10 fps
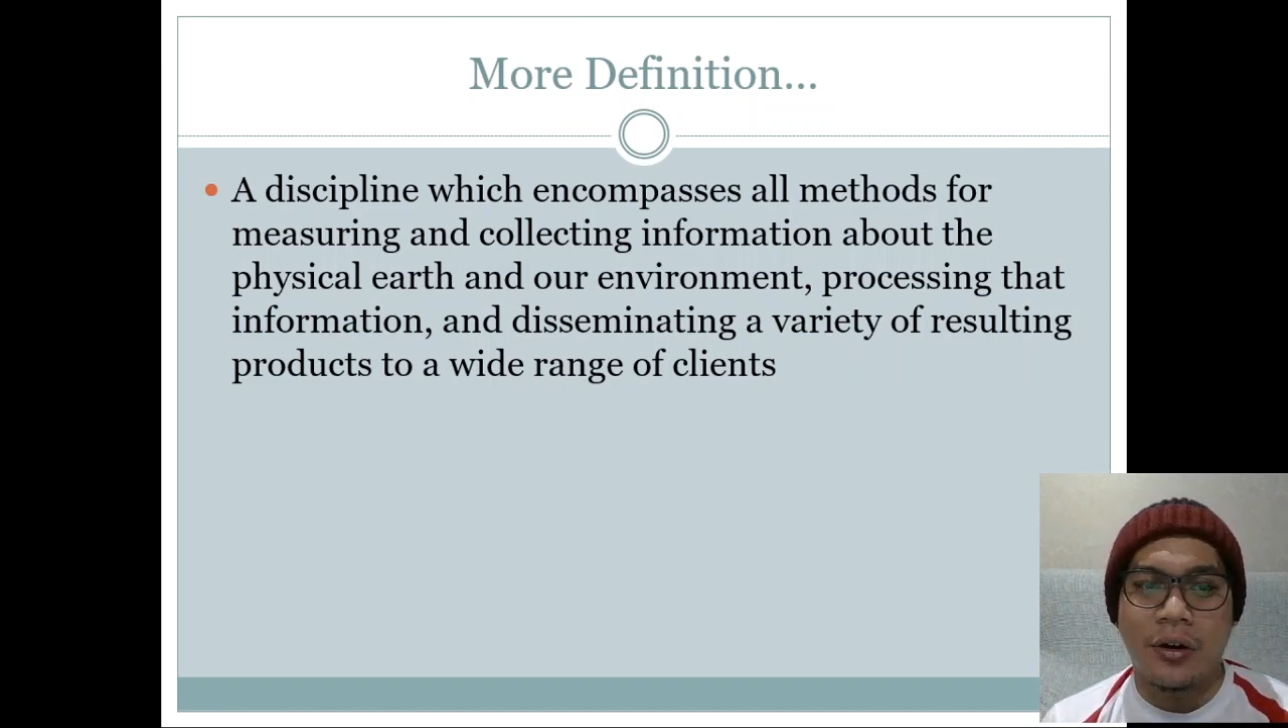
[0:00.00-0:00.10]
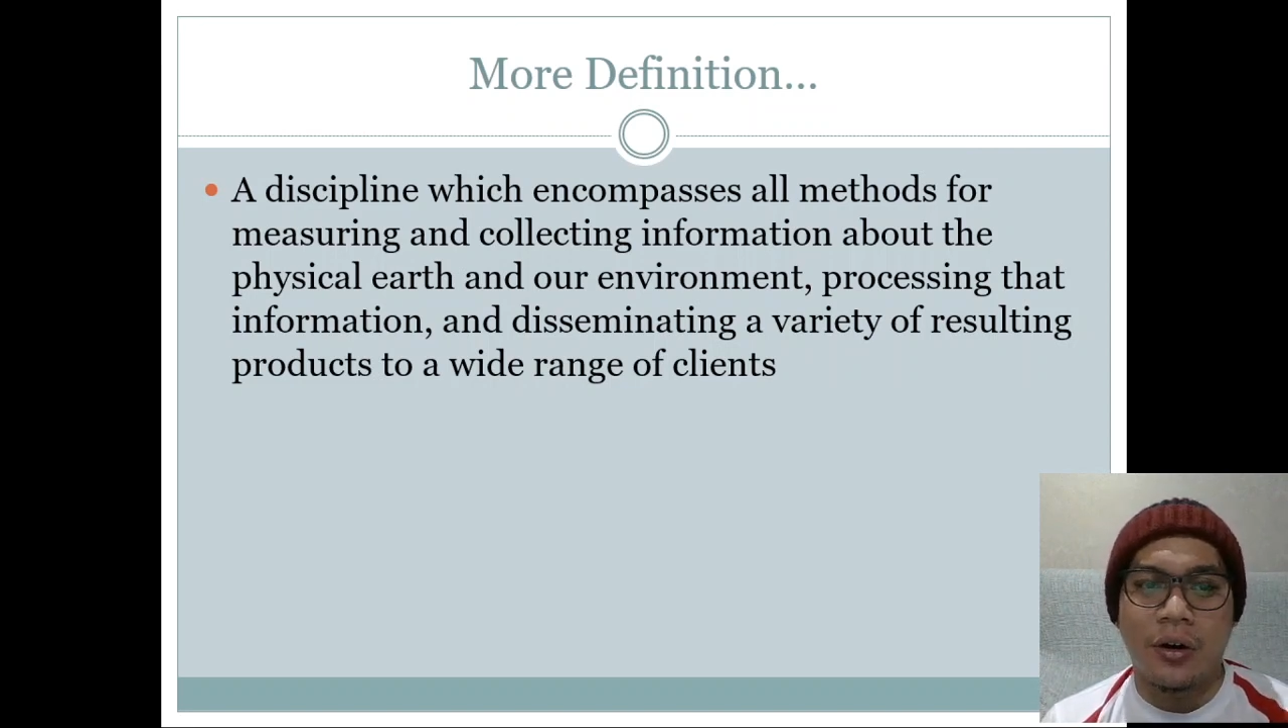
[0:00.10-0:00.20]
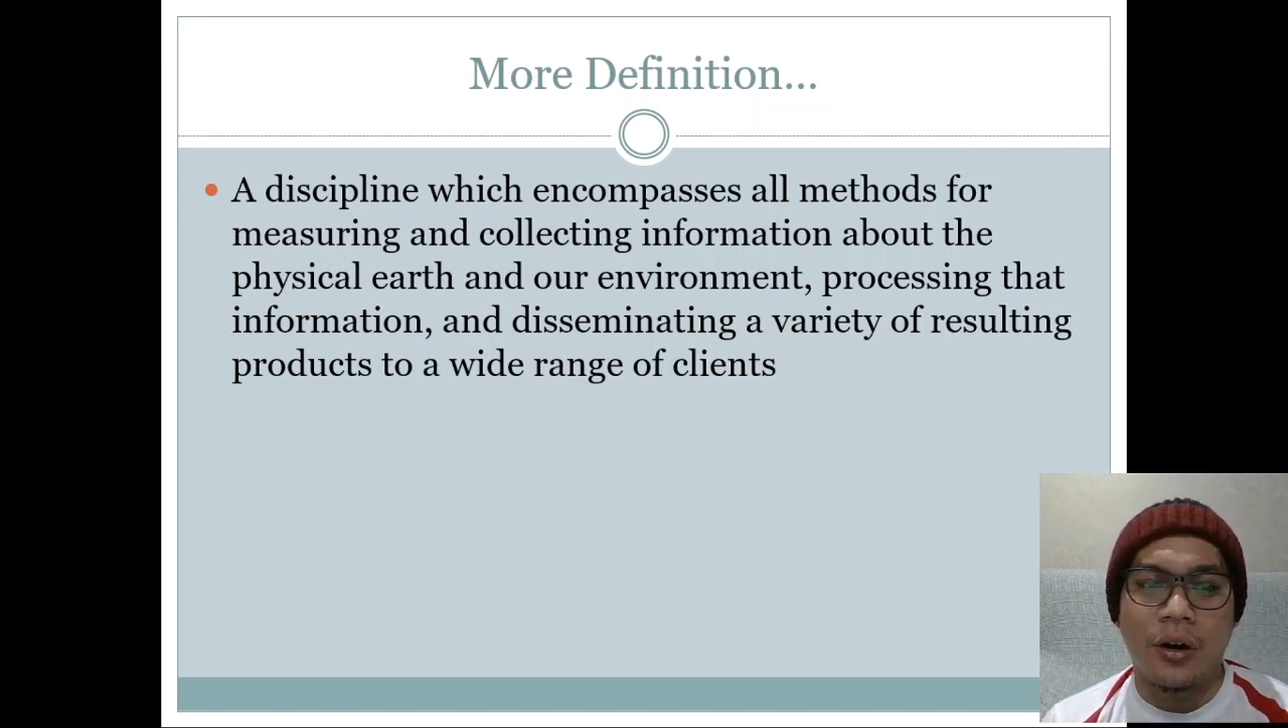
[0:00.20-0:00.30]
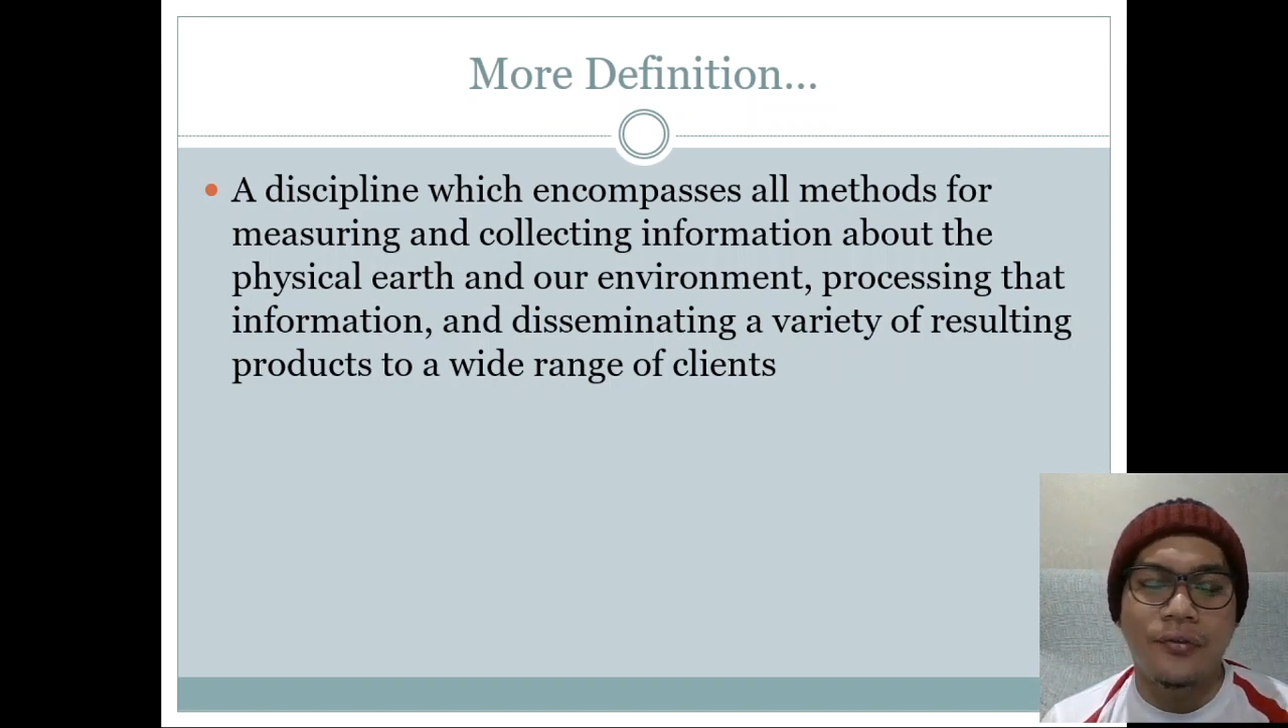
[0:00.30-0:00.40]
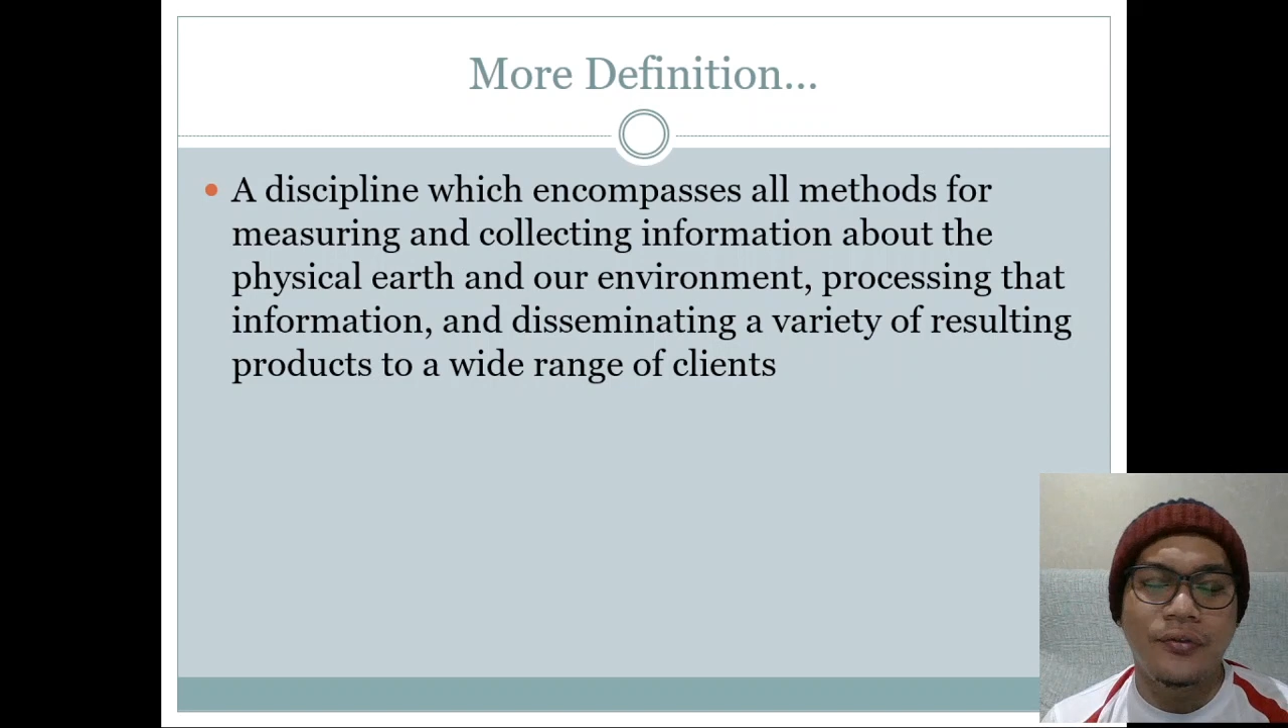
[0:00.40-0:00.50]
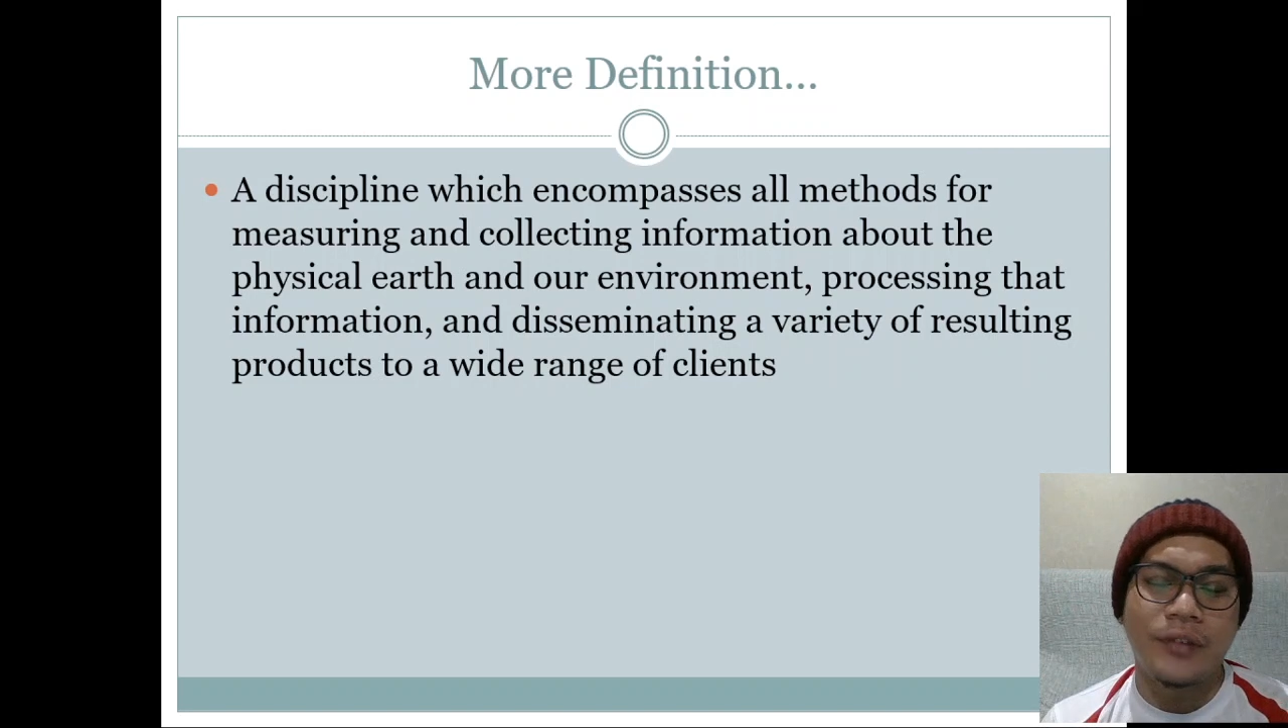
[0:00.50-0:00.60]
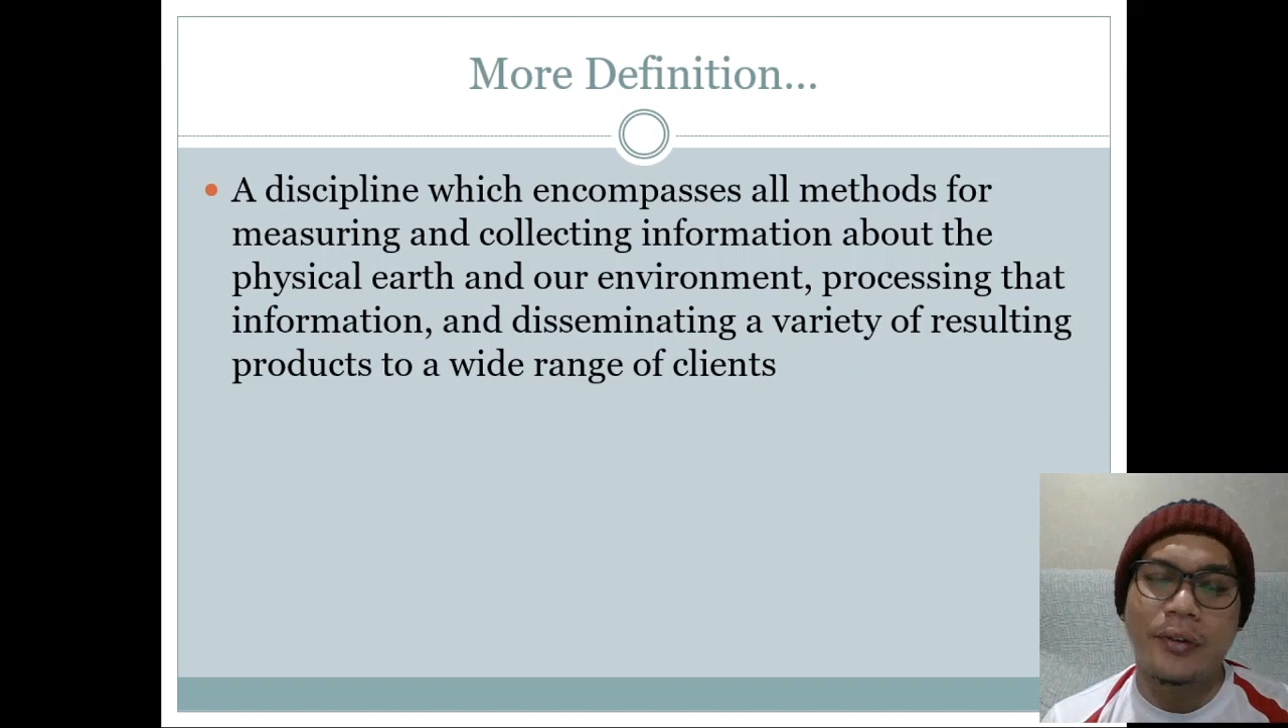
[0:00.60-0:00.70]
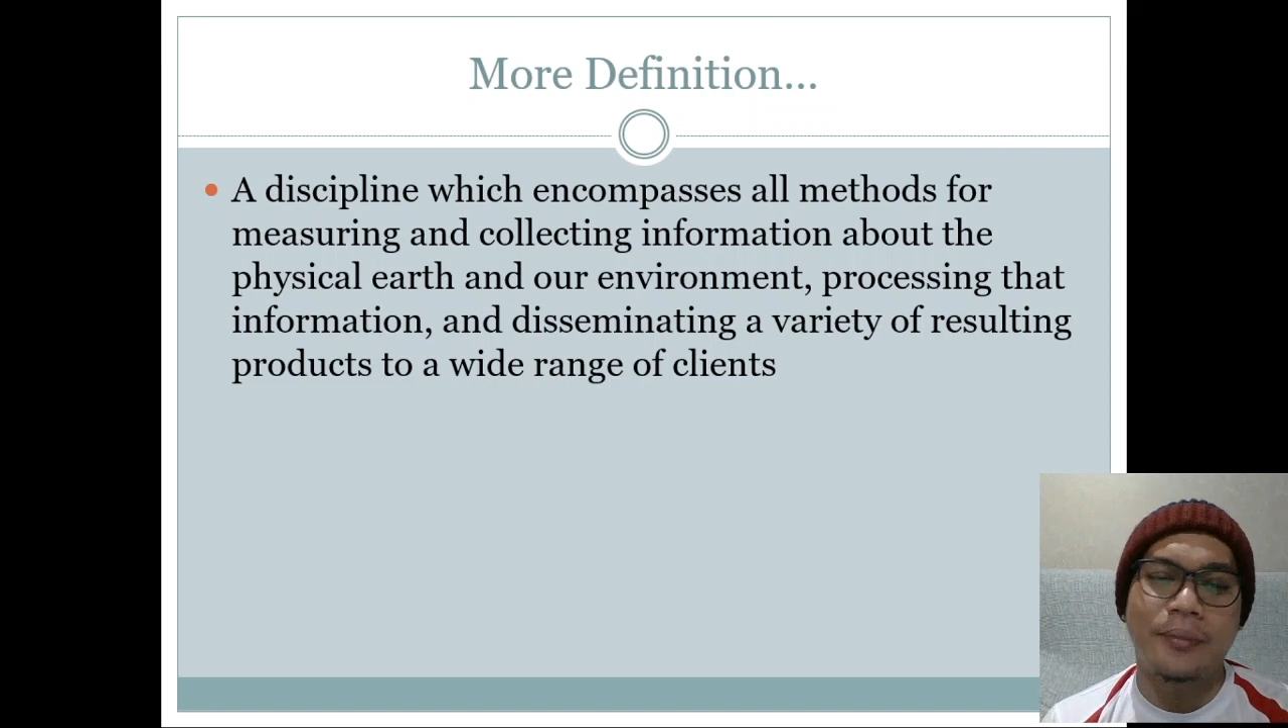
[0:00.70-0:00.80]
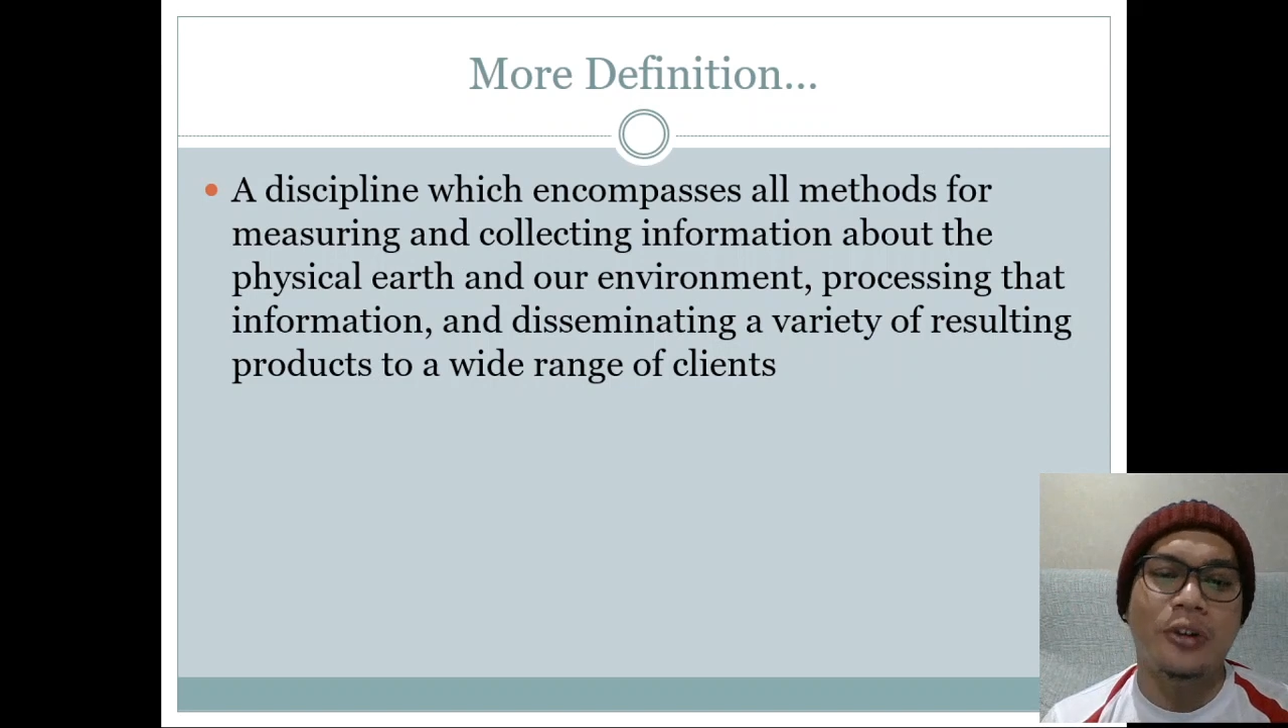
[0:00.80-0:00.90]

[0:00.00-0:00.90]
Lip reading: of different